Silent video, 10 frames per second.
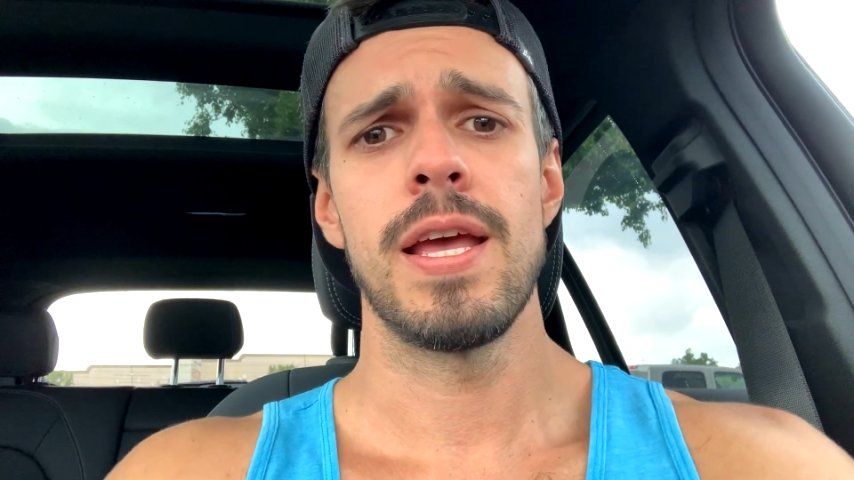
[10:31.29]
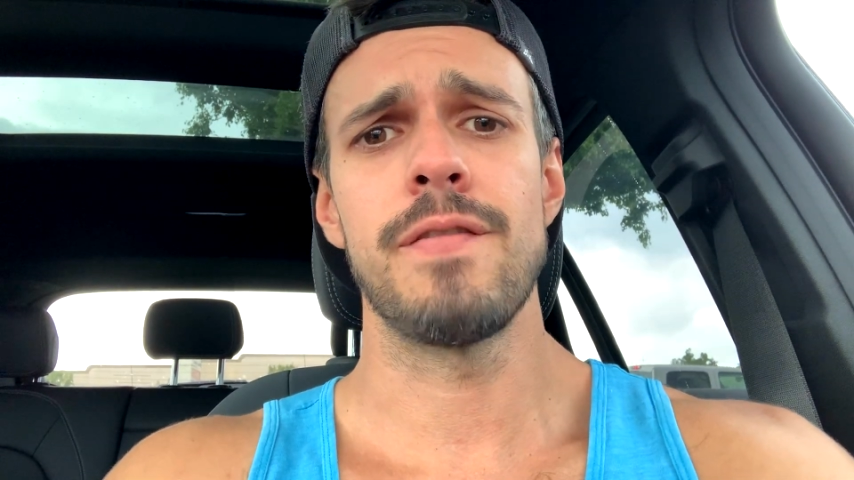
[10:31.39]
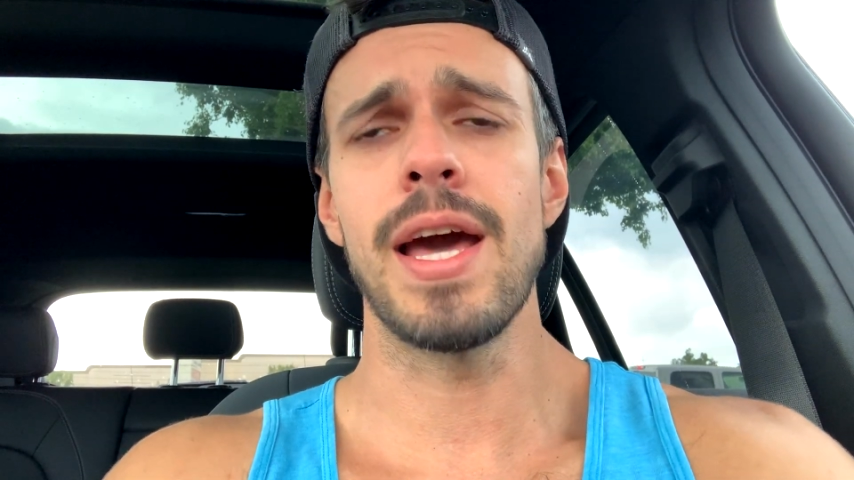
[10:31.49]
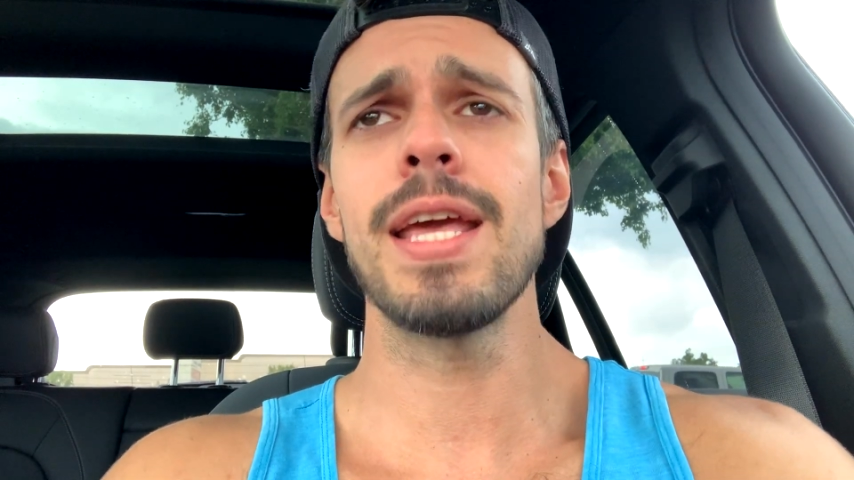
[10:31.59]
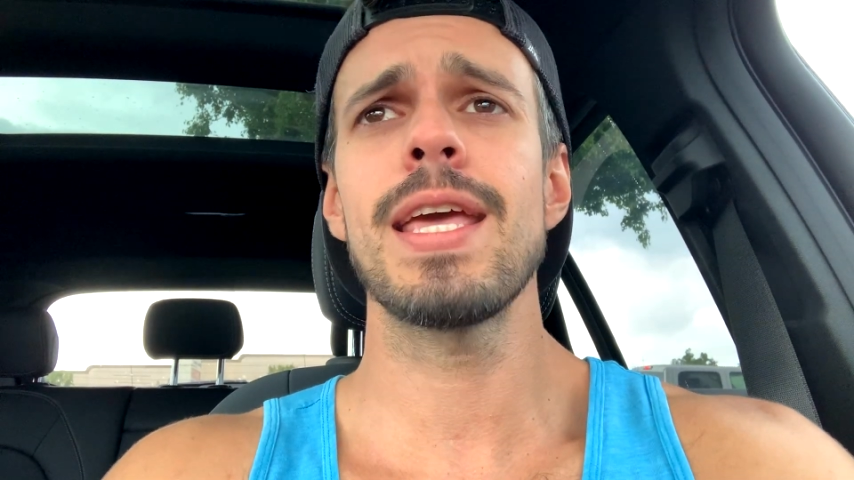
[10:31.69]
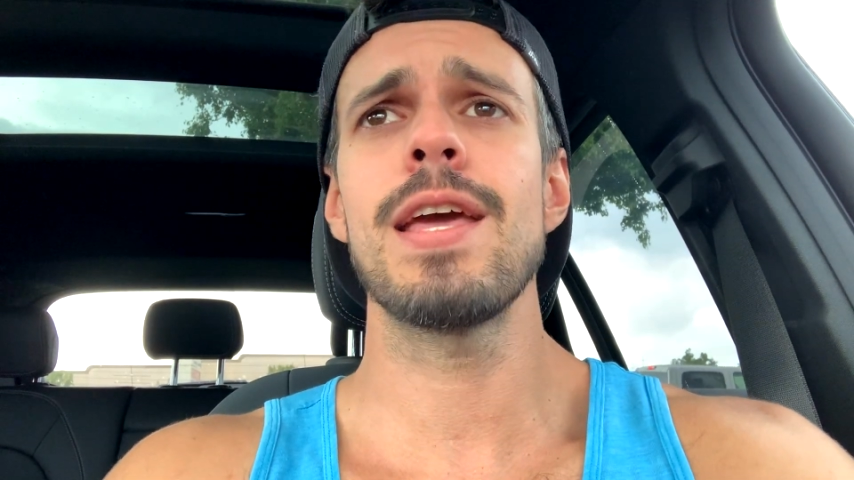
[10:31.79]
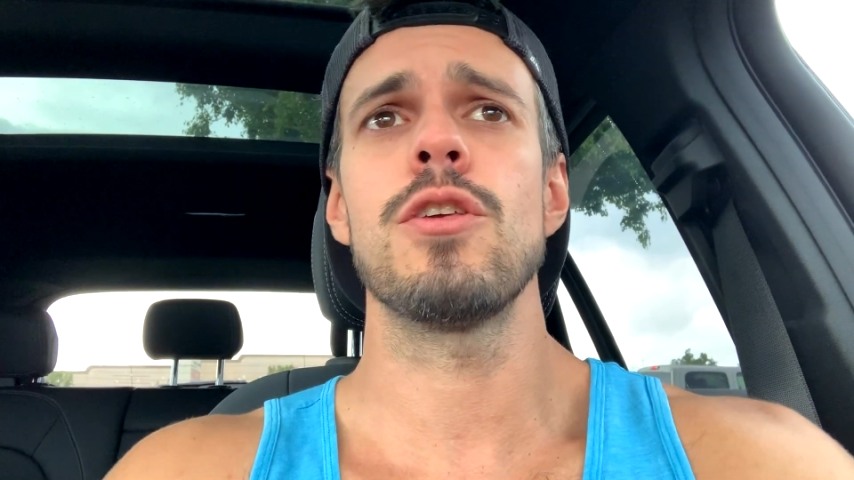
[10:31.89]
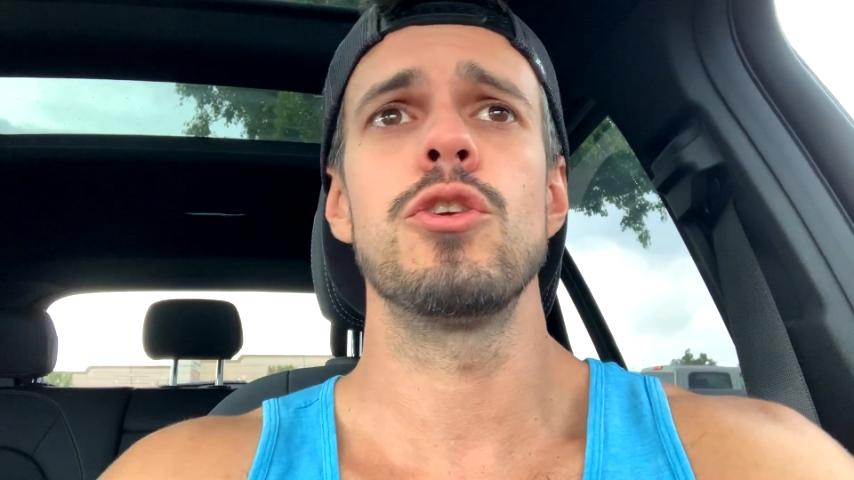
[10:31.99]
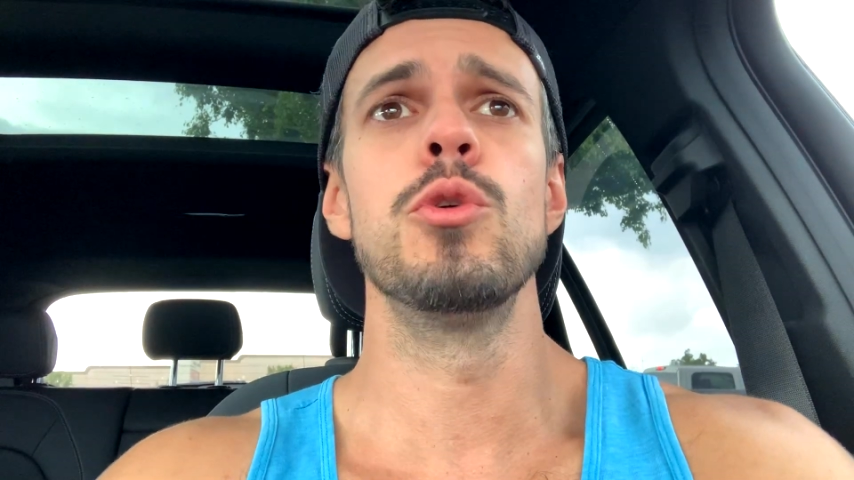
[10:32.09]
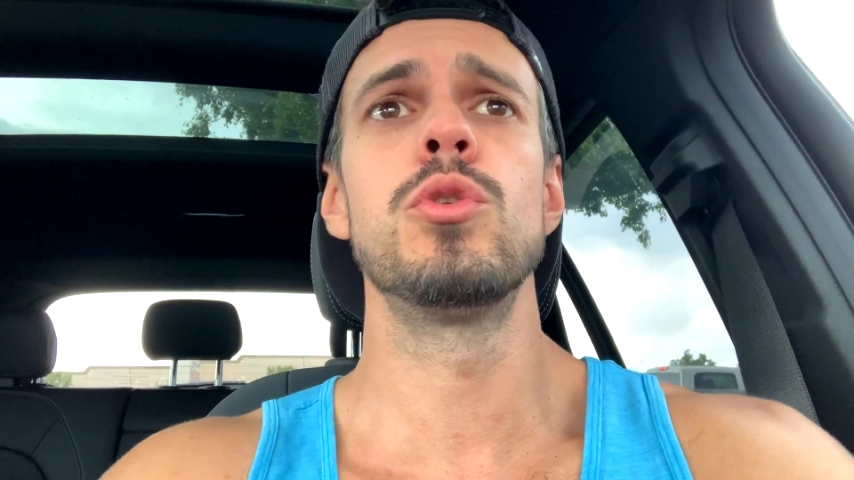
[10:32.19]
If I didn't get
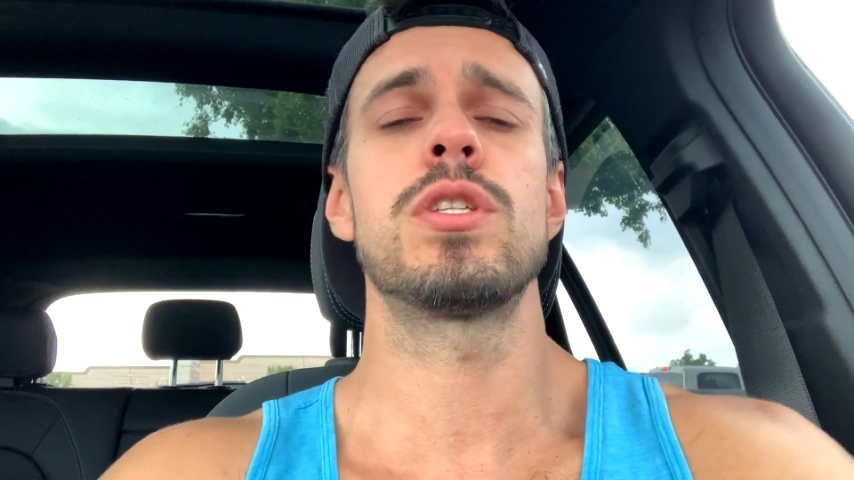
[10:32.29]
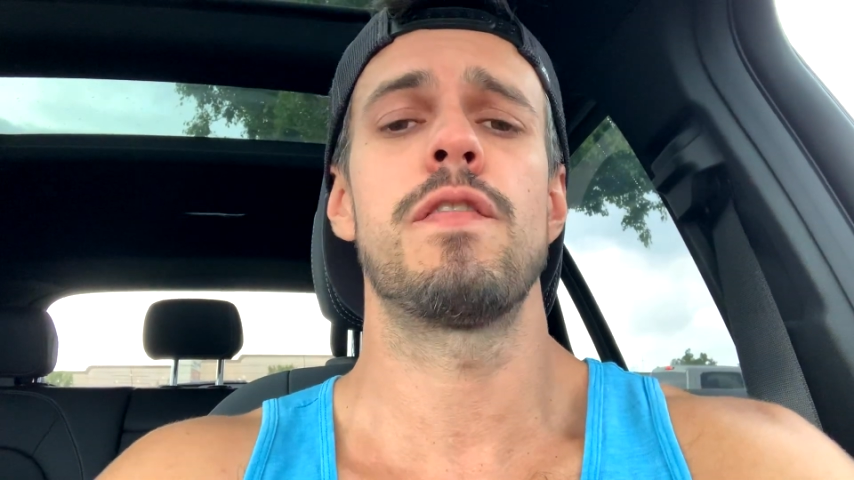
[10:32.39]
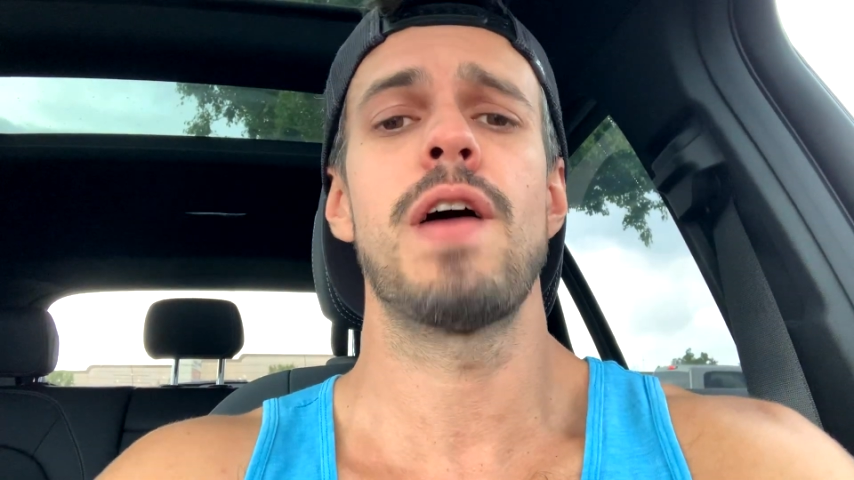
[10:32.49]
used to